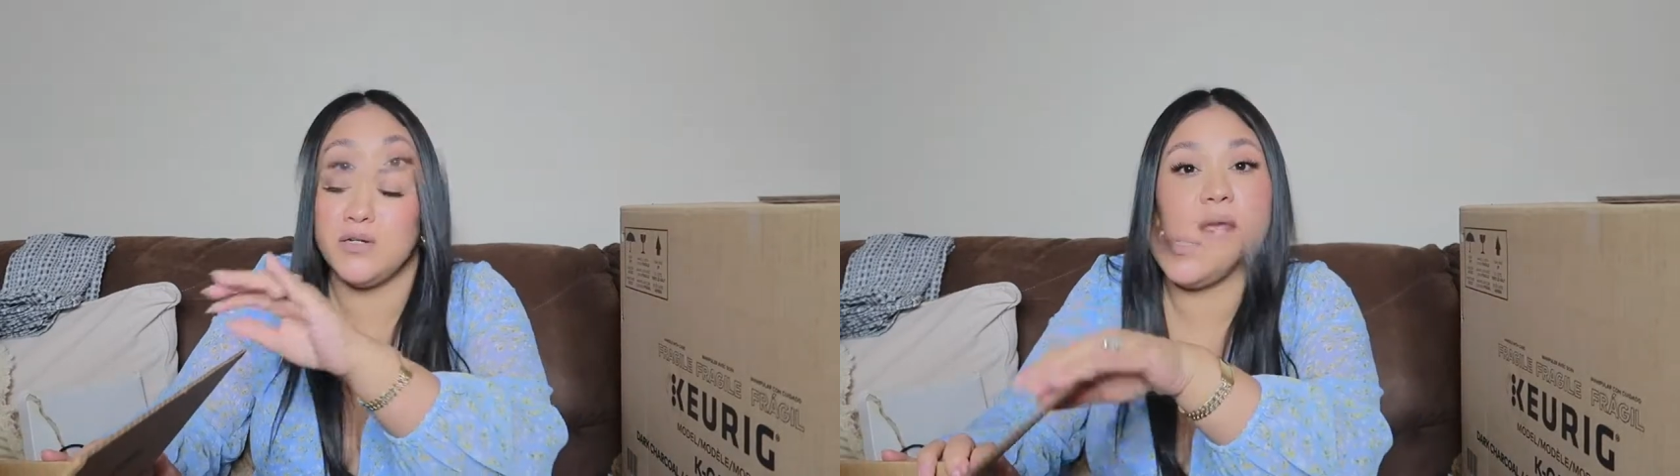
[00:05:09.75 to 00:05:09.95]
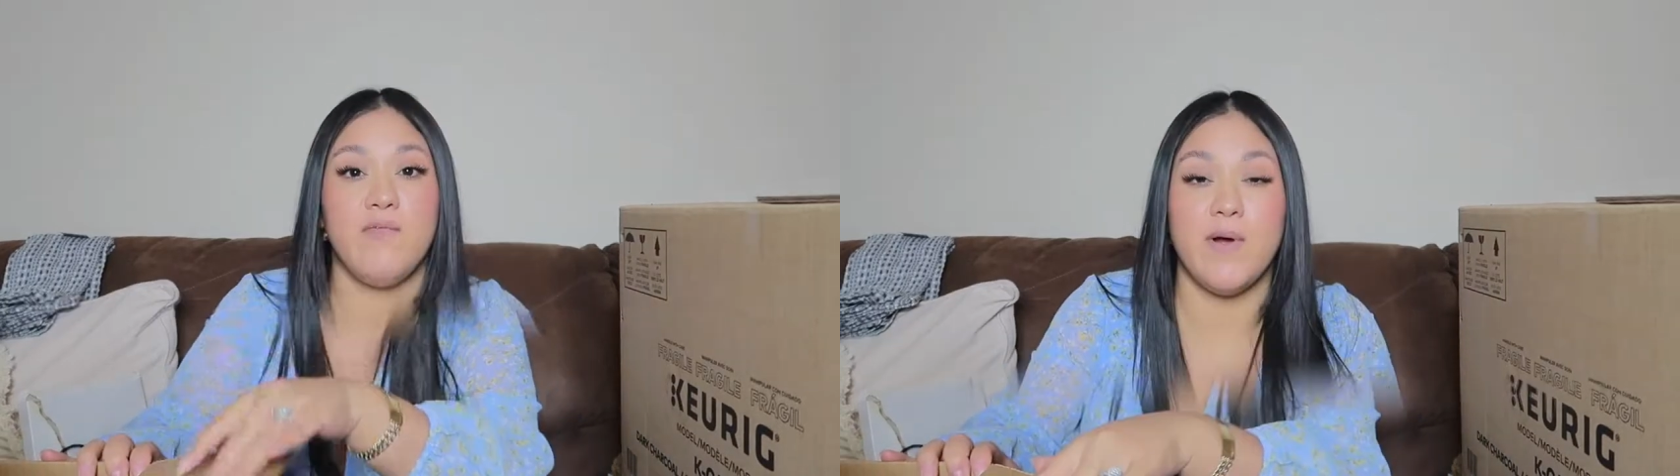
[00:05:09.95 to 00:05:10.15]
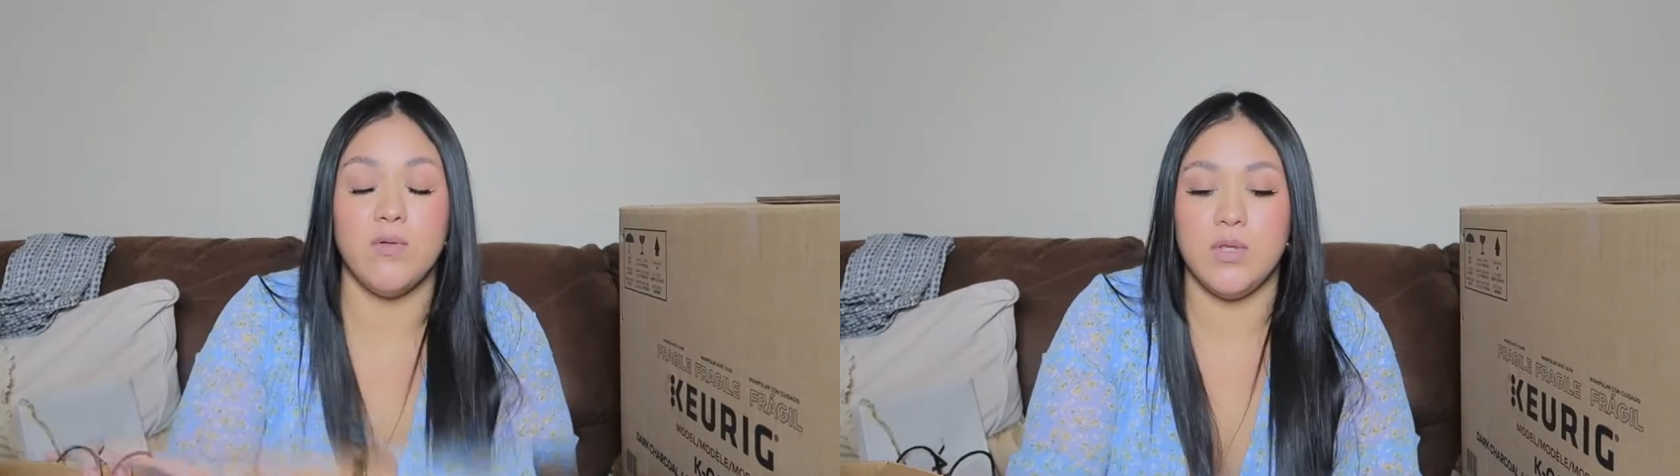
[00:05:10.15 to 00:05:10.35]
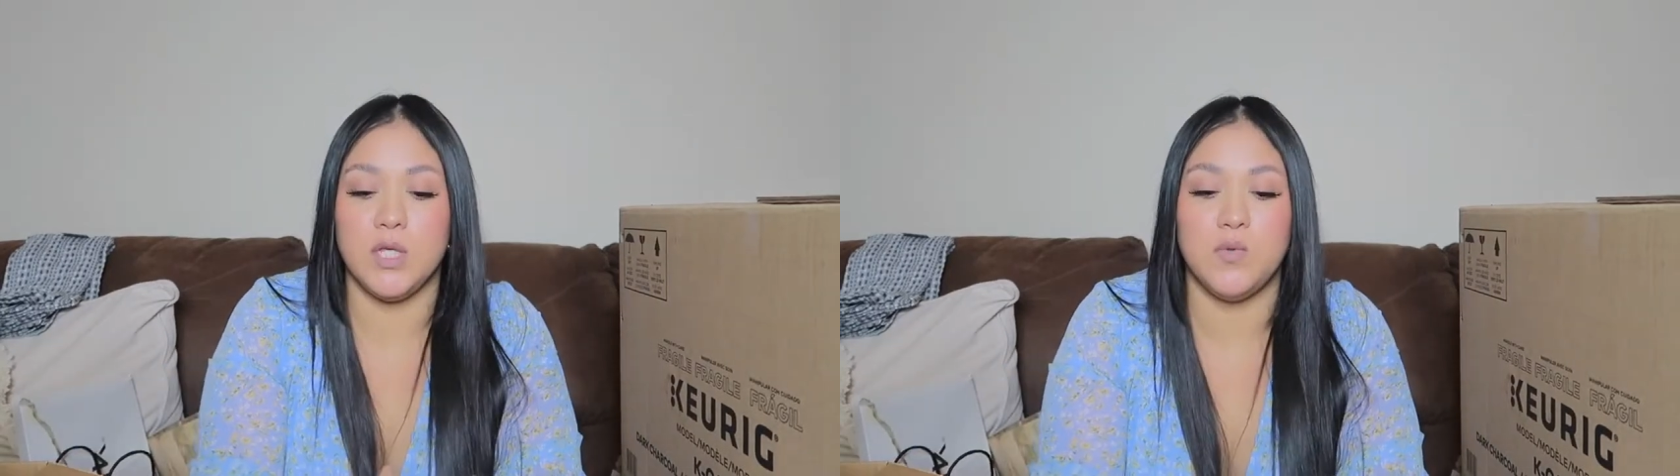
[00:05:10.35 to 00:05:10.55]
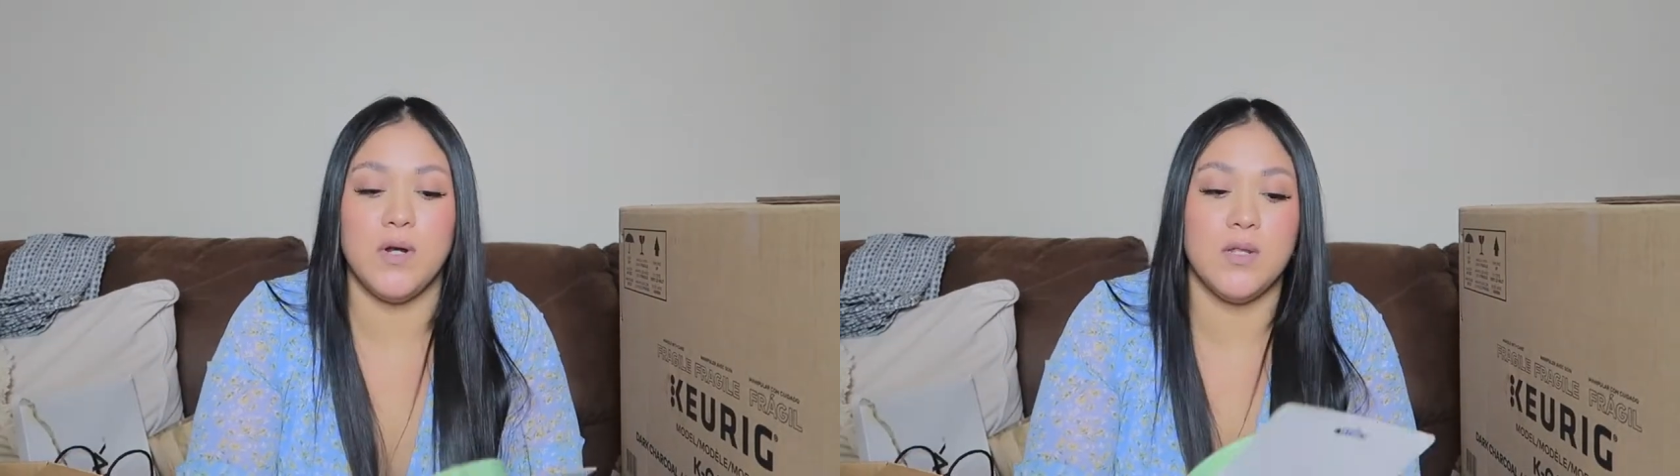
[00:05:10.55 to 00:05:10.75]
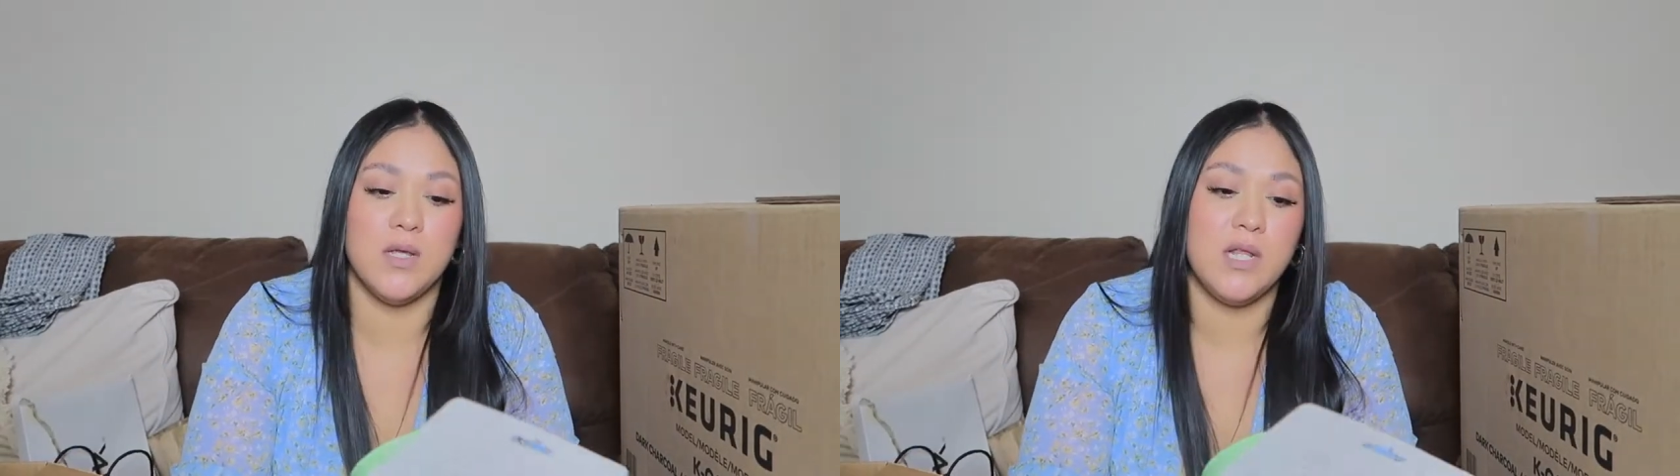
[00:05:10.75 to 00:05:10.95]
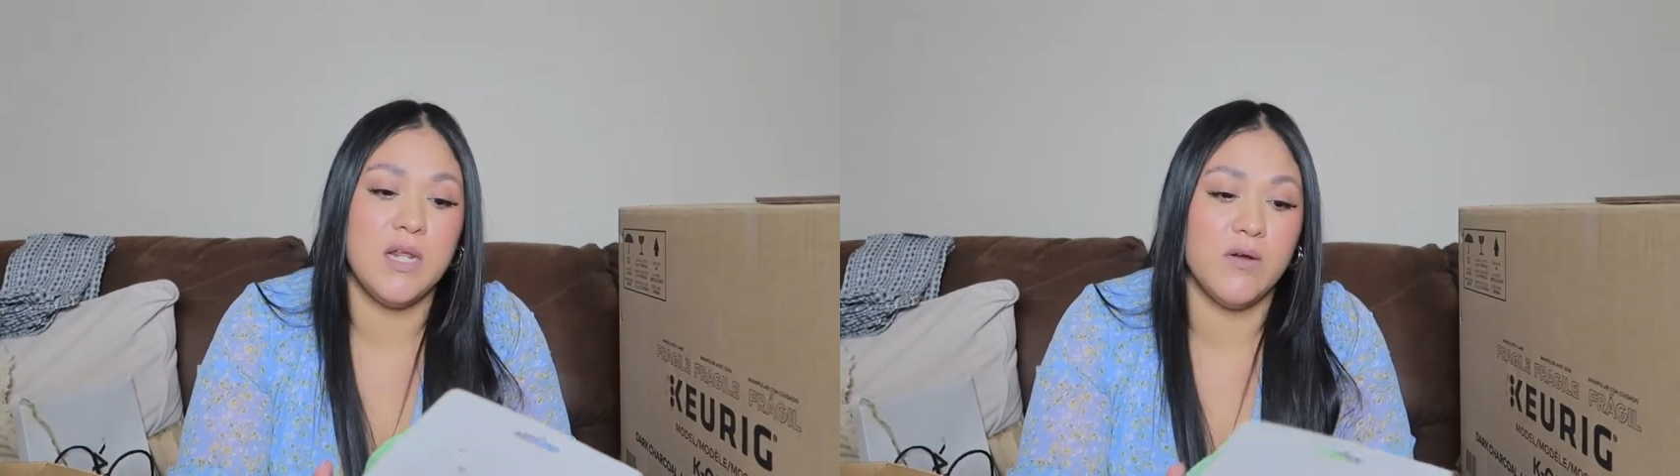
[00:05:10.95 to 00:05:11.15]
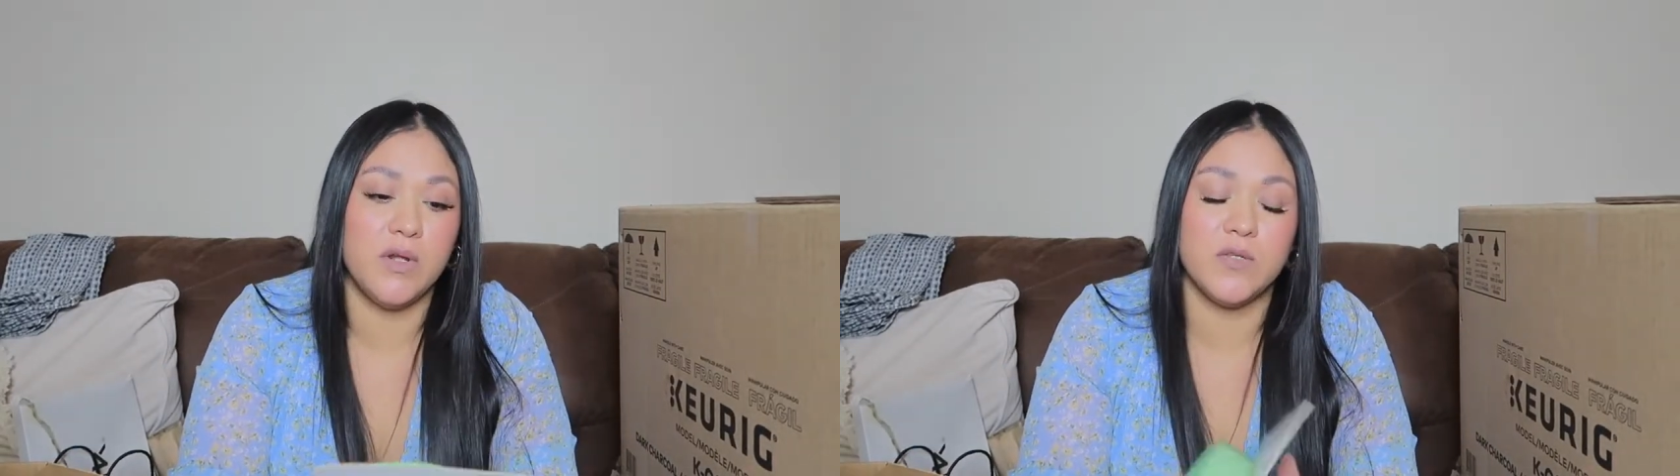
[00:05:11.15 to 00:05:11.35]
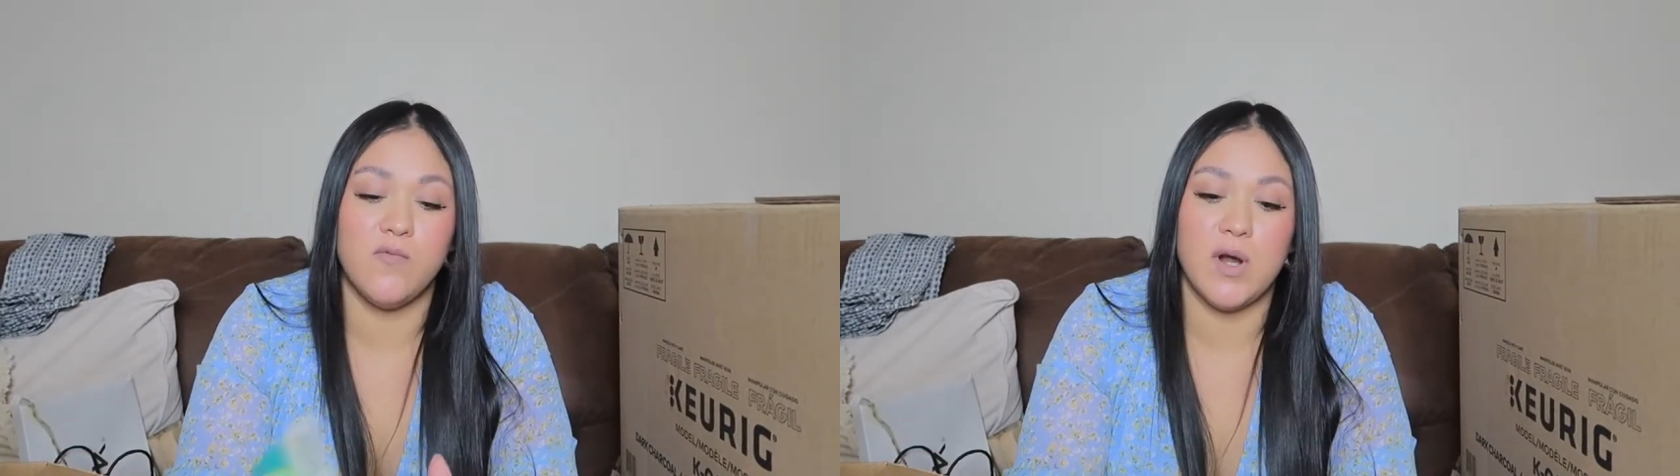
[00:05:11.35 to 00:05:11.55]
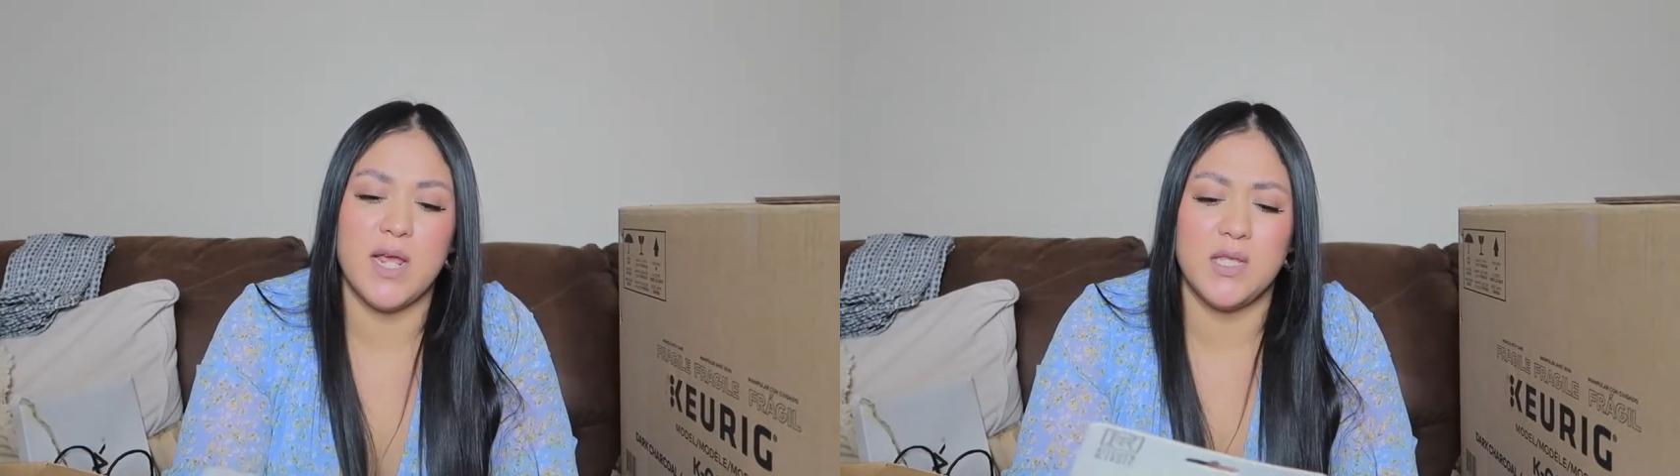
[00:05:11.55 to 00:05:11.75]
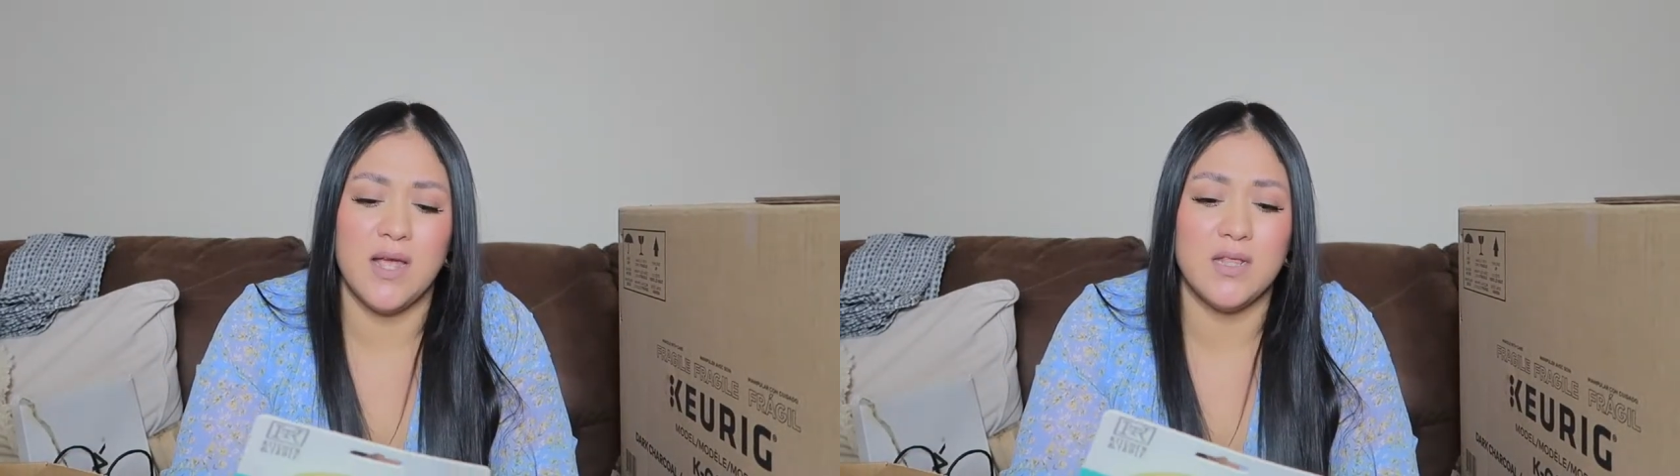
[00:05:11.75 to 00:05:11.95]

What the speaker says: And then I found this one on the clearance for like,